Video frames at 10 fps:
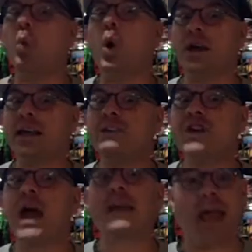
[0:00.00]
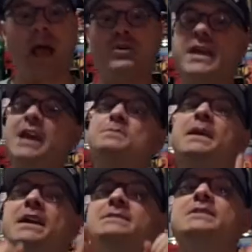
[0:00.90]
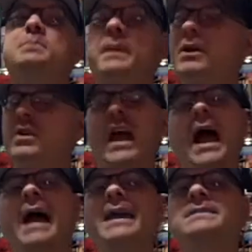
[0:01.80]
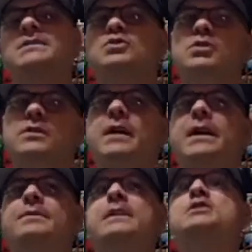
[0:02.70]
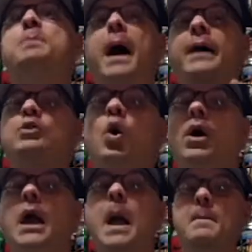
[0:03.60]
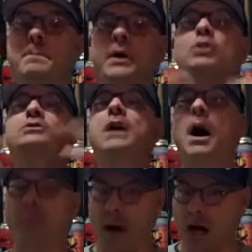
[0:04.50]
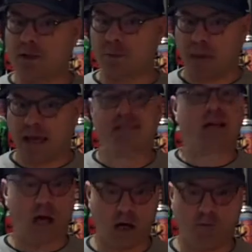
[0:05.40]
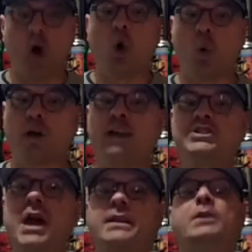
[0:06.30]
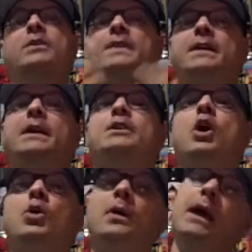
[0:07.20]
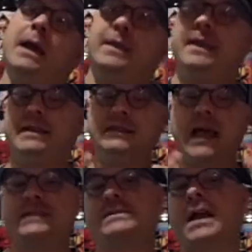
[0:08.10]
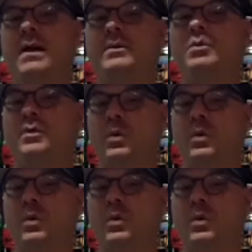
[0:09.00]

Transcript: Wookey Jack? Hell yes, because this beer, I guess, is sort of kind of inspired or built upon the base of Wookey Jack. The only thing I know that this has in common with